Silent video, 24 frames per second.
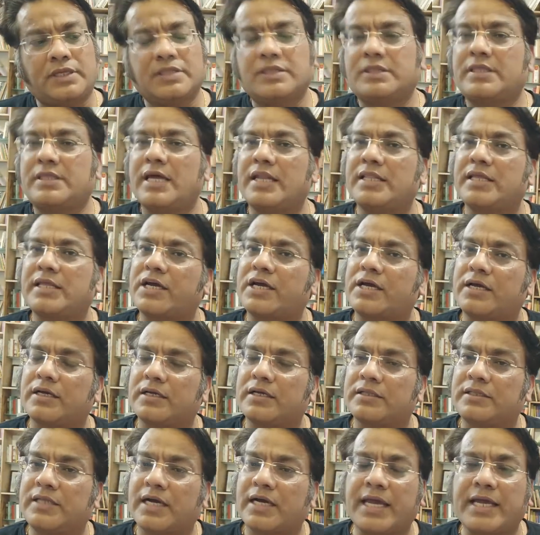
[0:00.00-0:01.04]
then
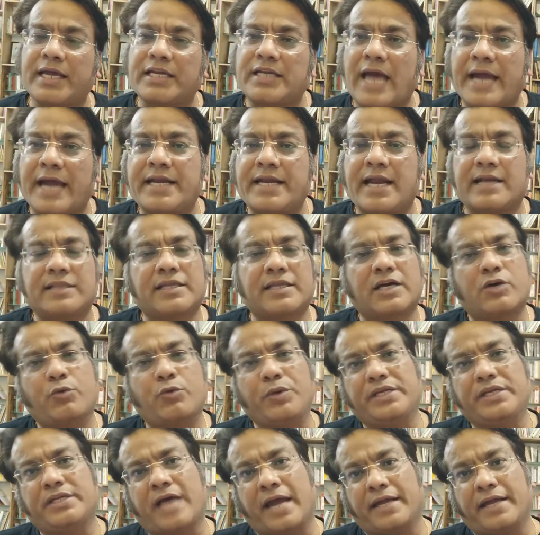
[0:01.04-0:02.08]
the king died and the
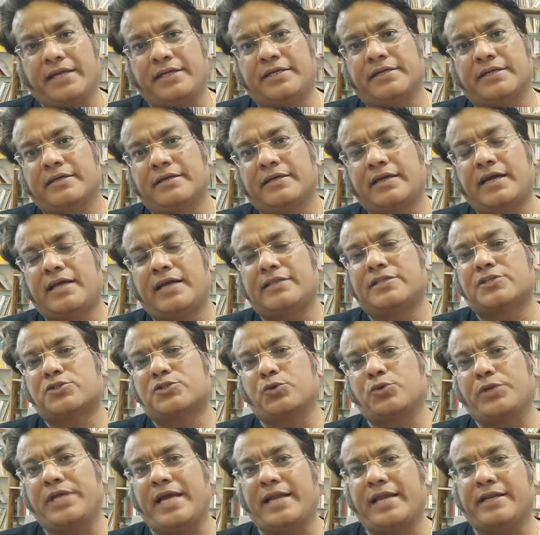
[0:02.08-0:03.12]
queen died, and the
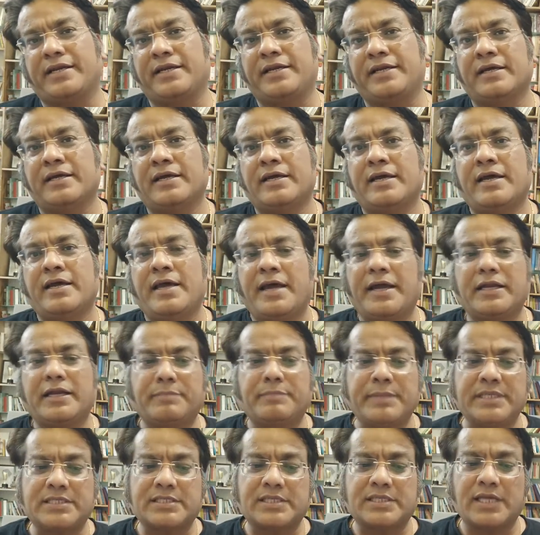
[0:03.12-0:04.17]
story ended. It
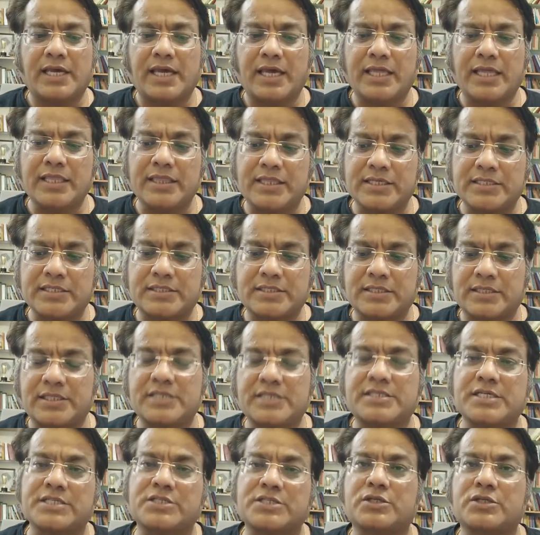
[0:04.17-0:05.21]
means in this
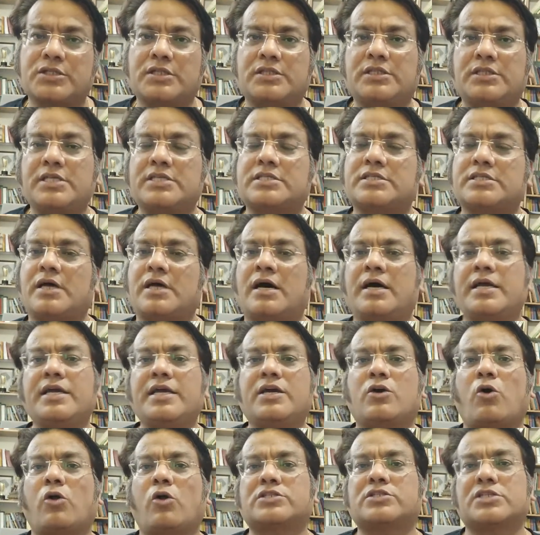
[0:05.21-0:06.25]

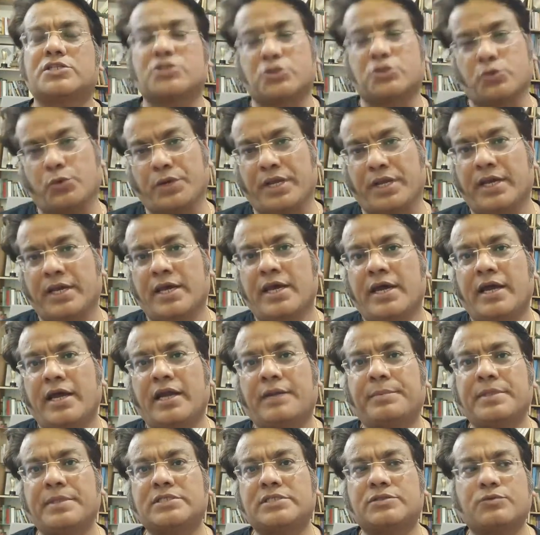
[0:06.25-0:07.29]
he calls a story.
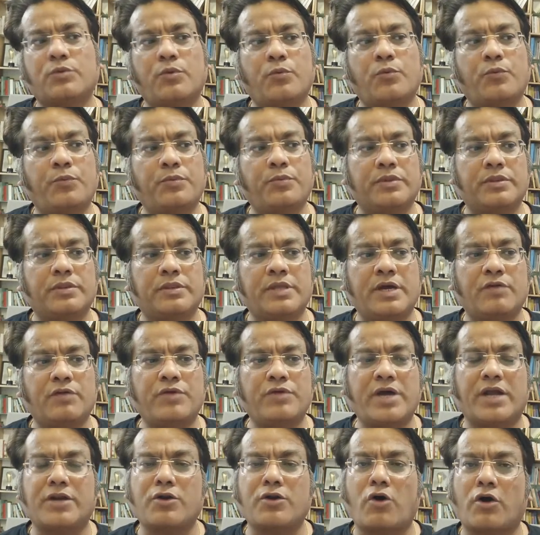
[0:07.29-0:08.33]
It means there
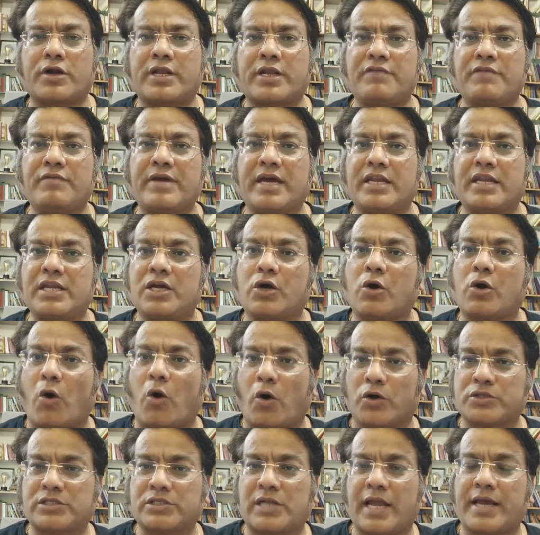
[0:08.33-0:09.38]
we are not giving any
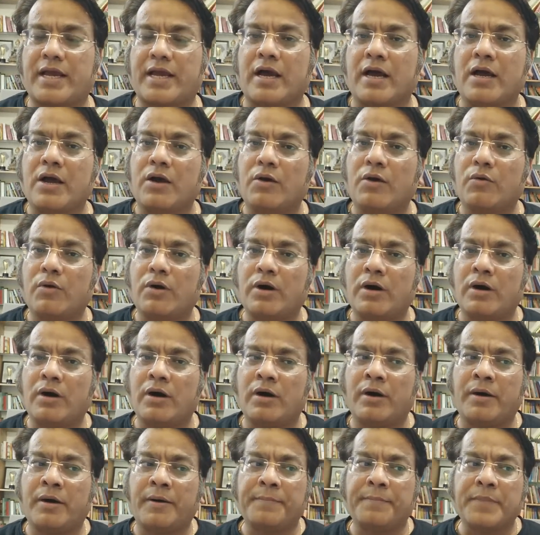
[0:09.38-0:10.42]
cause, like
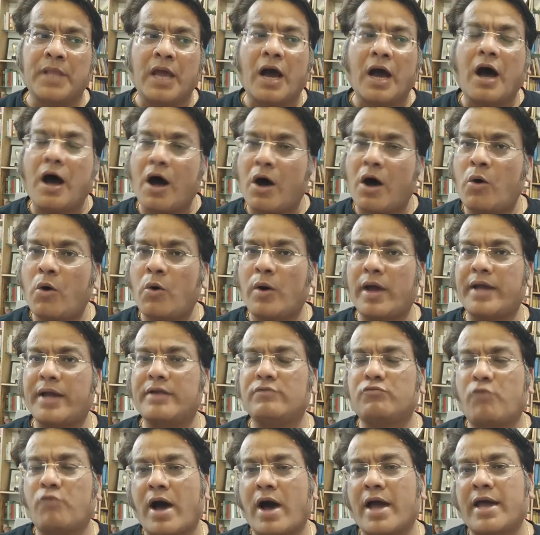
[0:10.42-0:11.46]
how
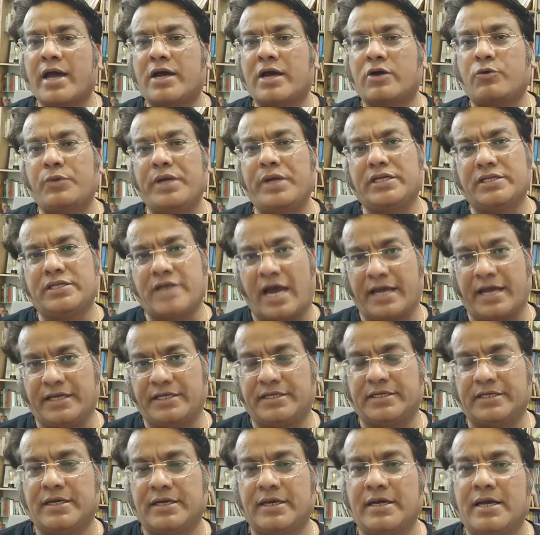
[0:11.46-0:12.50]
and why queen
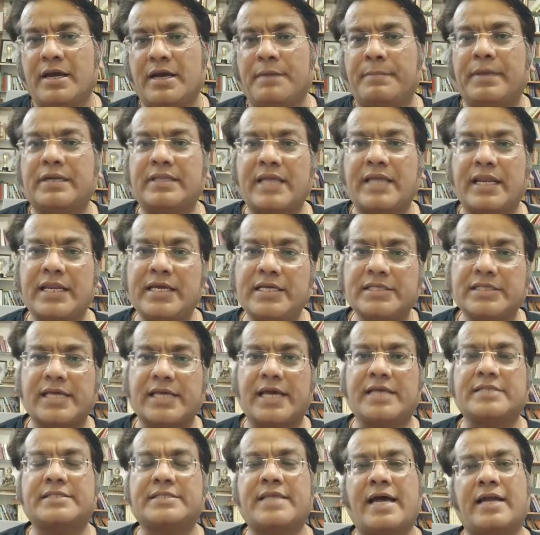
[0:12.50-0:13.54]
died. But then he
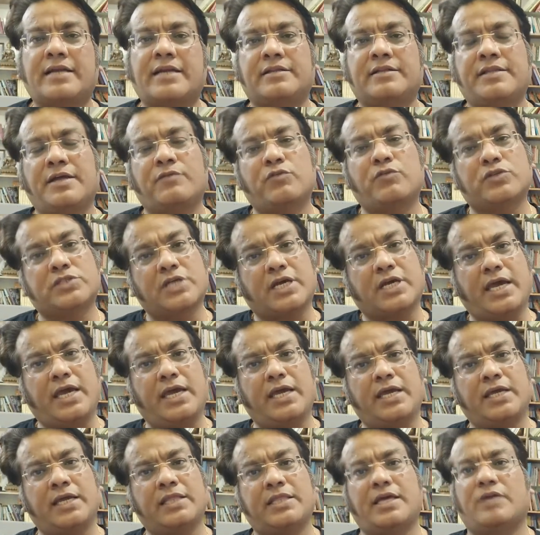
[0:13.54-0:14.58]
says that there was a
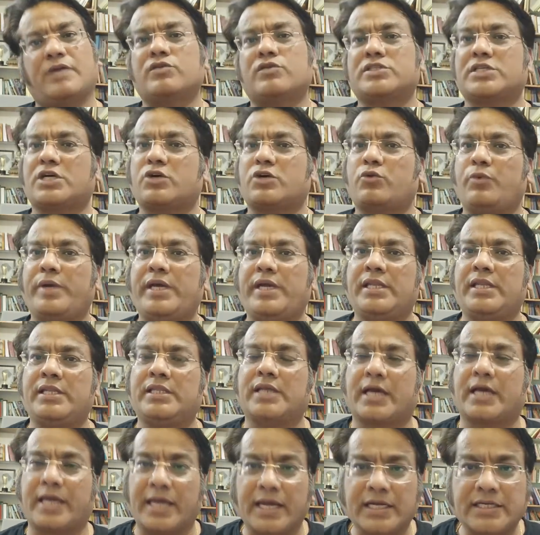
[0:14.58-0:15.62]
king, there was a queen,
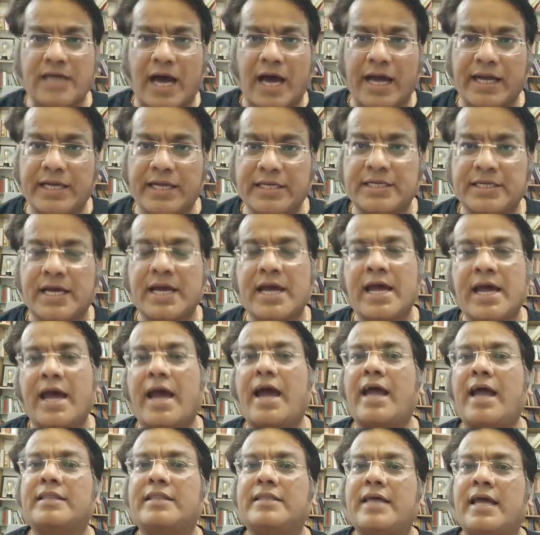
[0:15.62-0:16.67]
the king died,
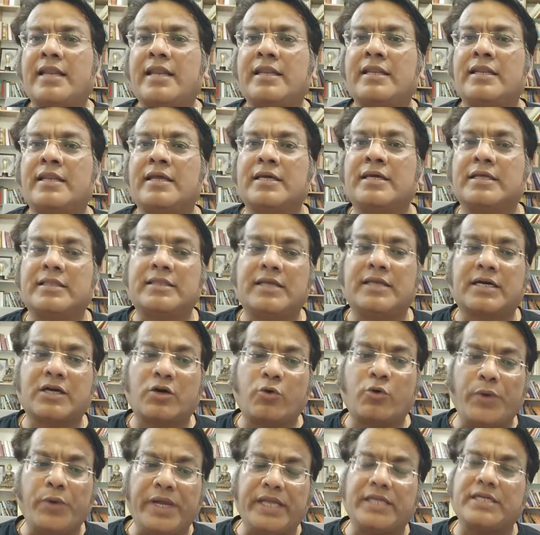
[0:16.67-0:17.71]
and then the
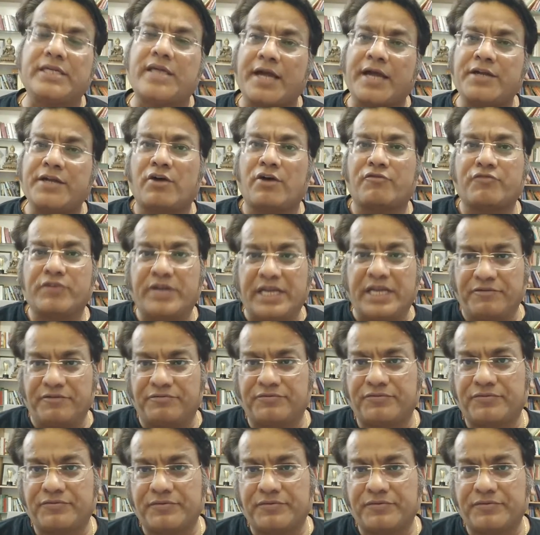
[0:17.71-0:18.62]
queen died of grief.